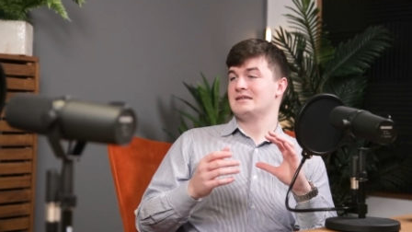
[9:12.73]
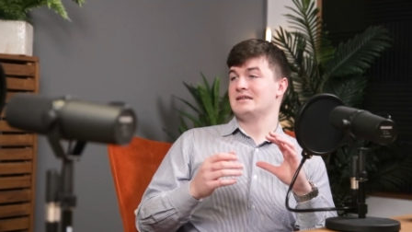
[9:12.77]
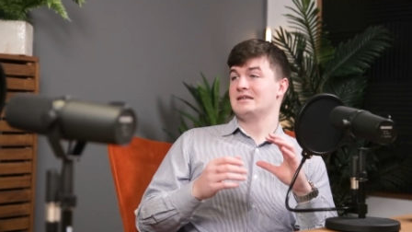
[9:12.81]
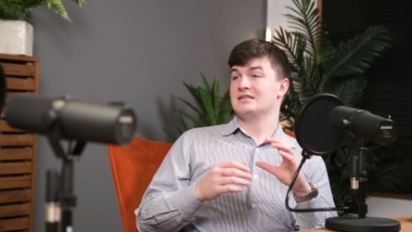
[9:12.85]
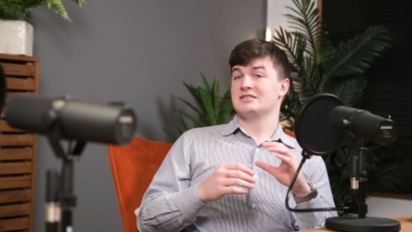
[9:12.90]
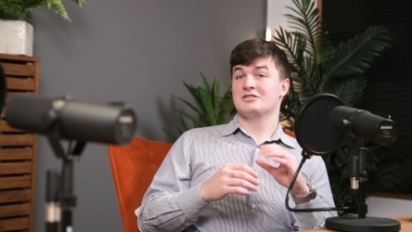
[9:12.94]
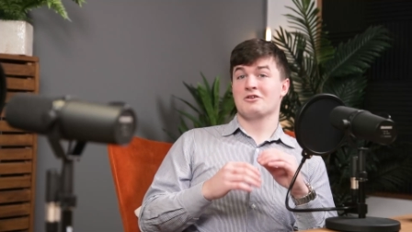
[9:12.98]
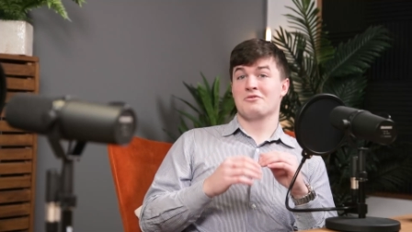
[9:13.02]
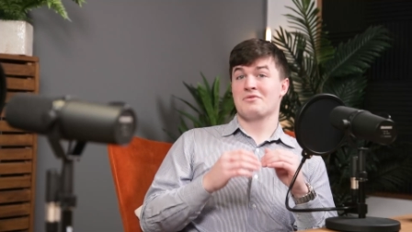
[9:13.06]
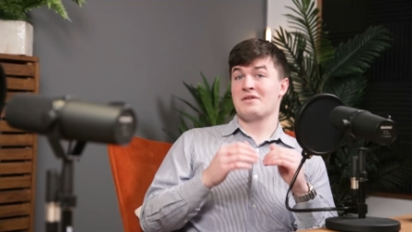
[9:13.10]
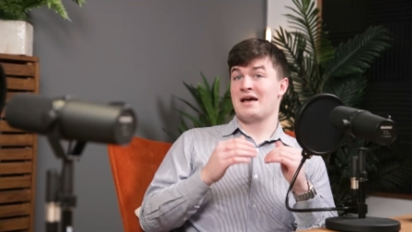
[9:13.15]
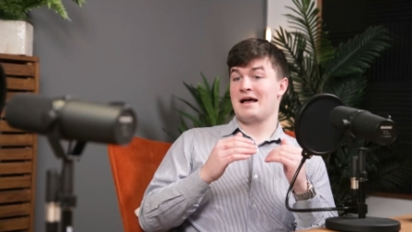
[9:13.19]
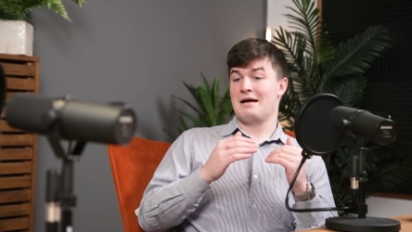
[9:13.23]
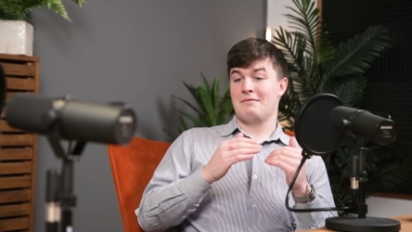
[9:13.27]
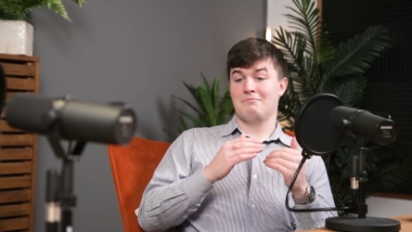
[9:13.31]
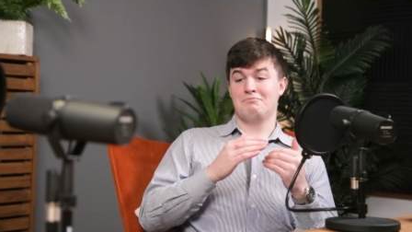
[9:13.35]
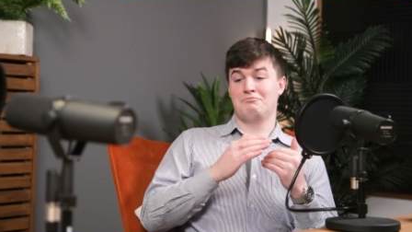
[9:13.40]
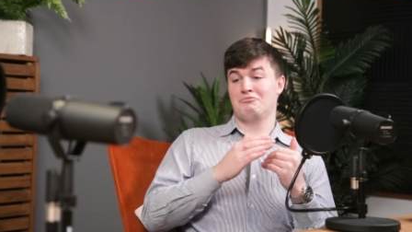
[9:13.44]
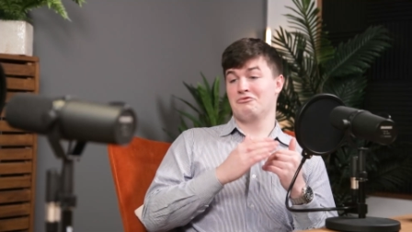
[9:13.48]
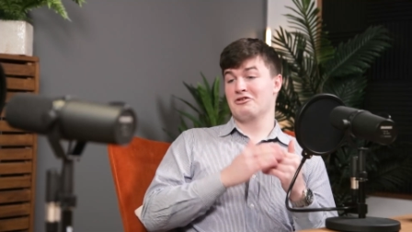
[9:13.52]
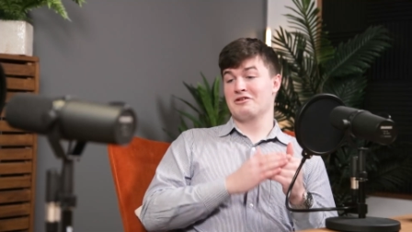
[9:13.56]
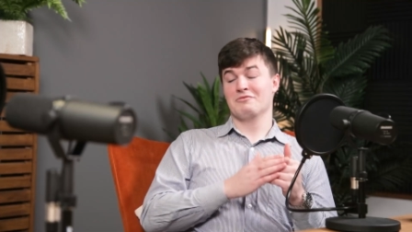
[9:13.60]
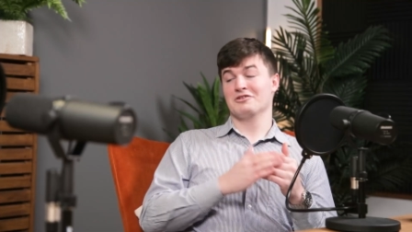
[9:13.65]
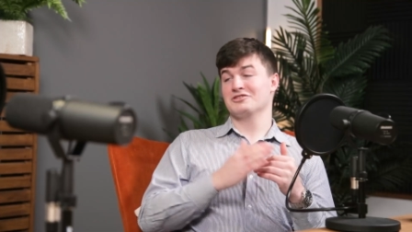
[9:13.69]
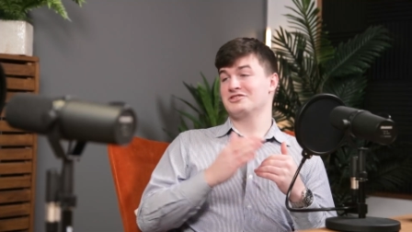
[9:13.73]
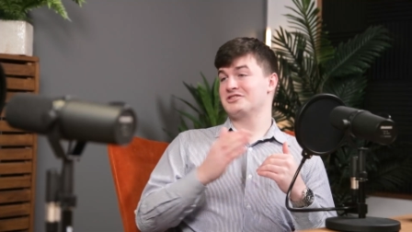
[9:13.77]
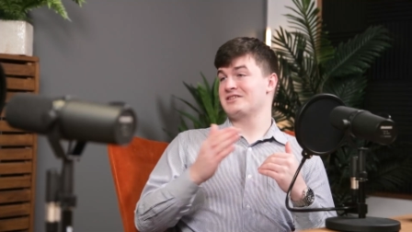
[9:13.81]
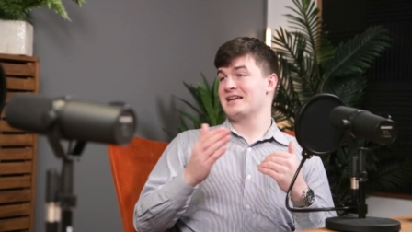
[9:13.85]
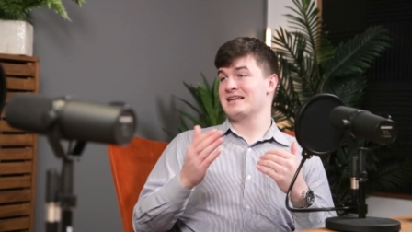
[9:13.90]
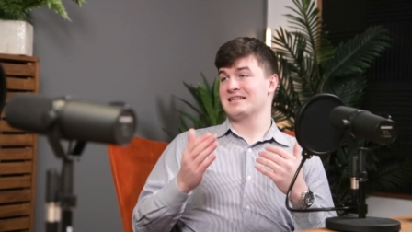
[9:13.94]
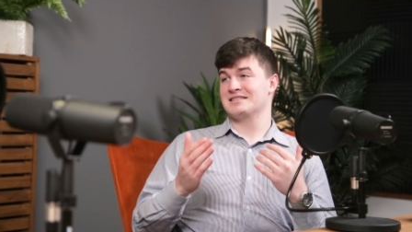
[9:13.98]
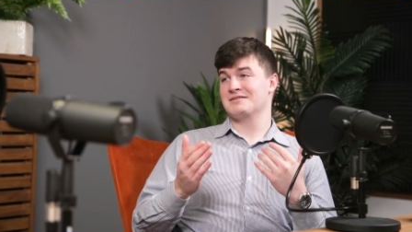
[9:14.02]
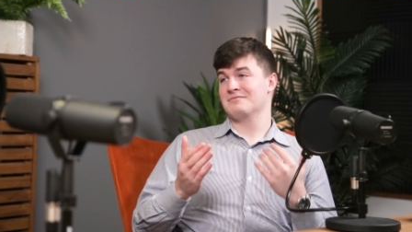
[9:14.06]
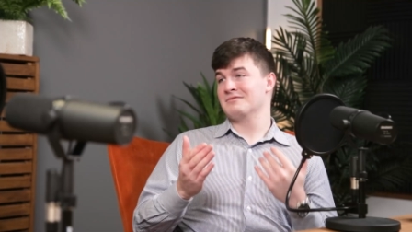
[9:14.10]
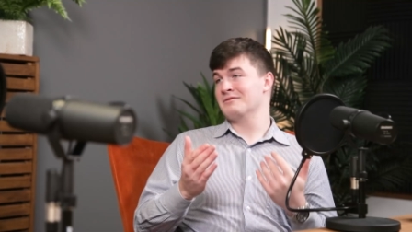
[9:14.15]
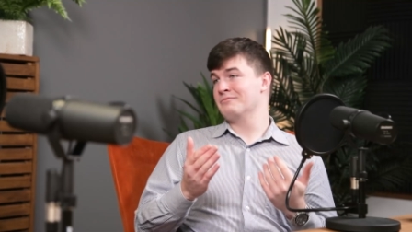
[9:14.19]
So that pretty much
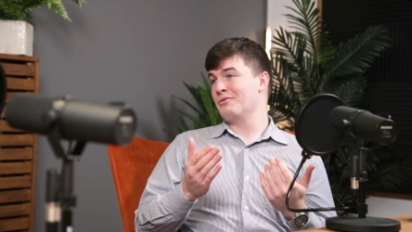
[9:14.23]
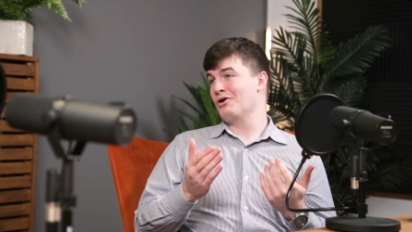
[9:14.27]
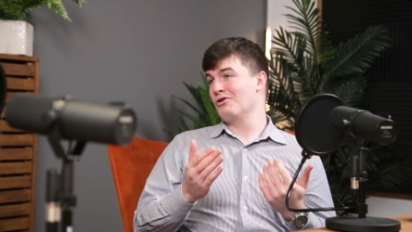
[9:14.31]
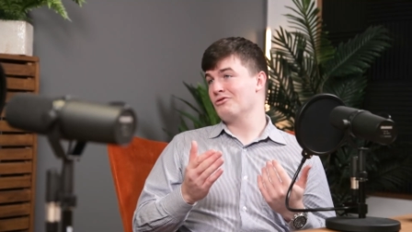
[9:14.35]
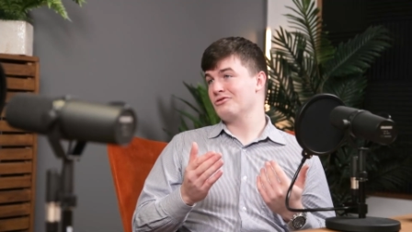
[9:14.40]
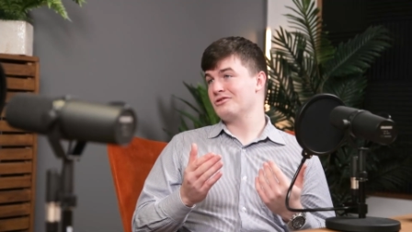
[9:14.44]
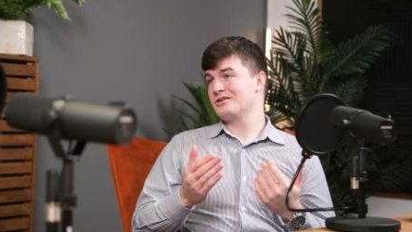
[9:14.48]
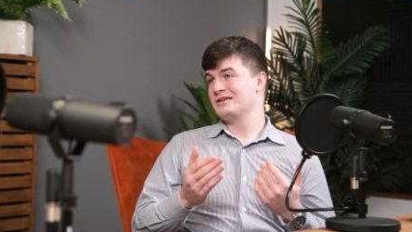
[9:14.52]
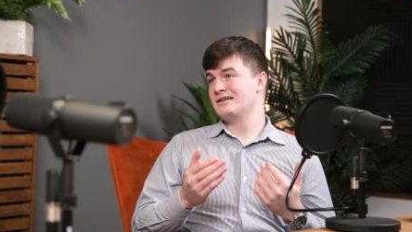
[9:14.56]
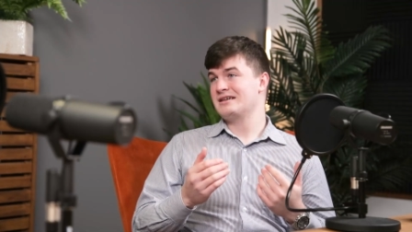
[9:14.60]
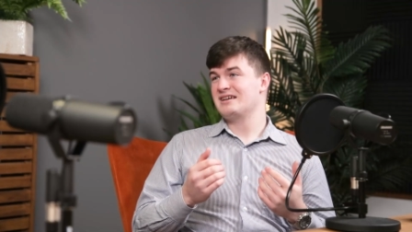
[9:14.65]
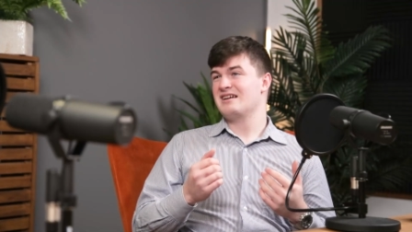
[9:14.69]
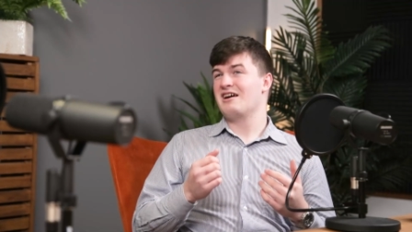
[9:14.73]
takes up the bulk.